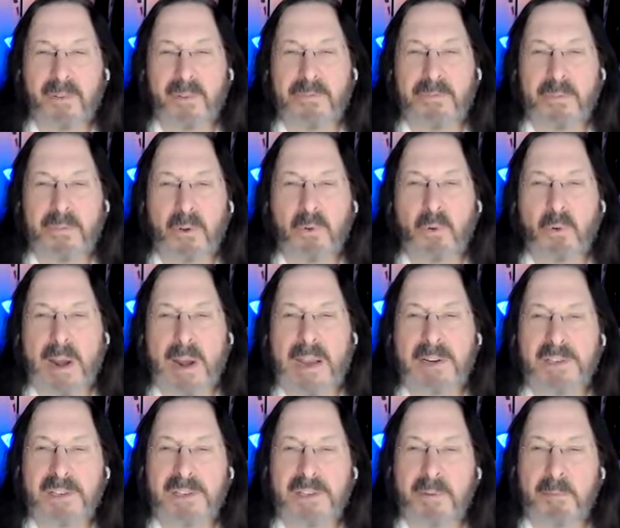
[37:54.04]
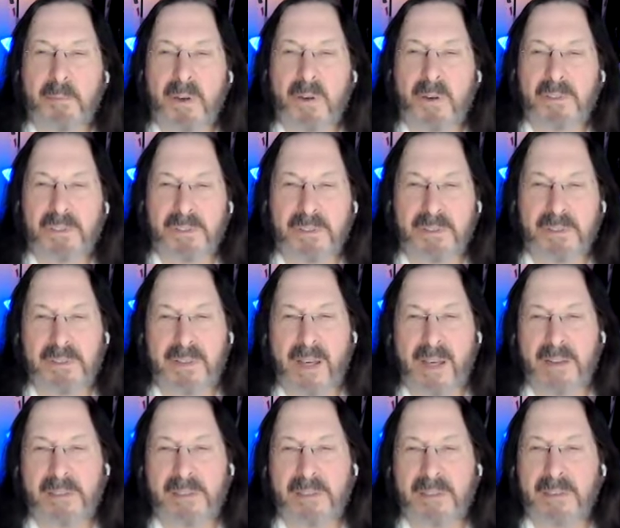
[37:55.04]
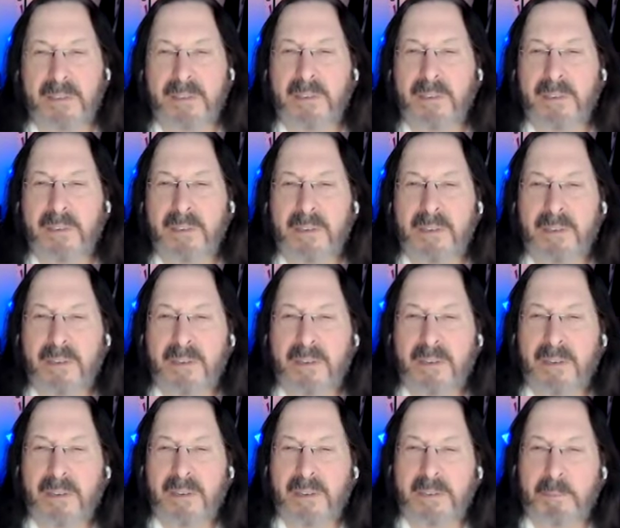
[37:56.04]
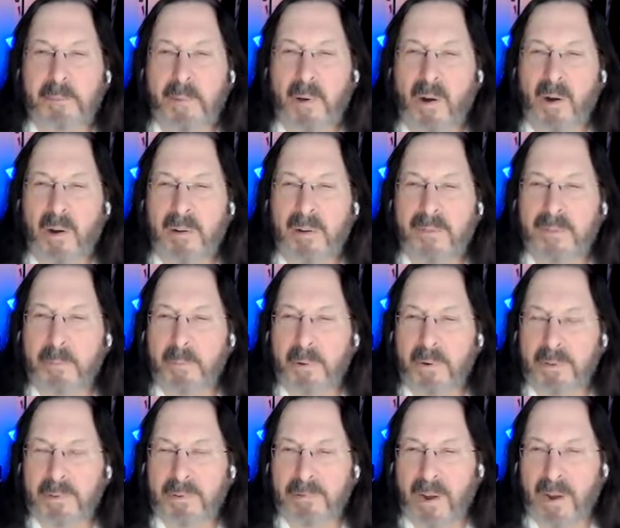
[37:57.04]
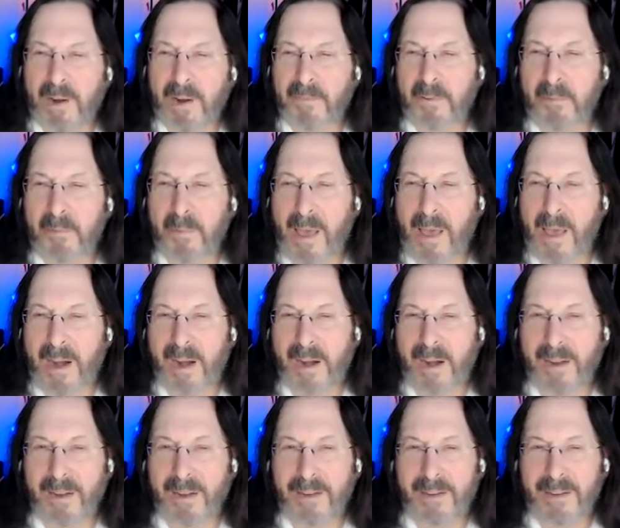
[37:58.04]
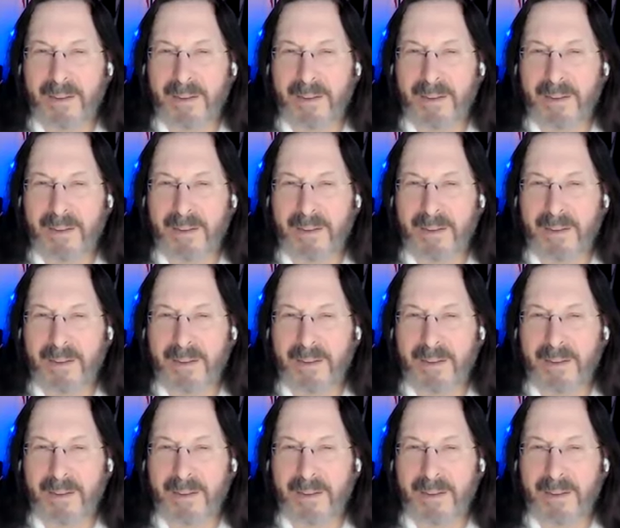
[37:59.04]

for the full range of emotions that is the it's part of the birthright of humanity.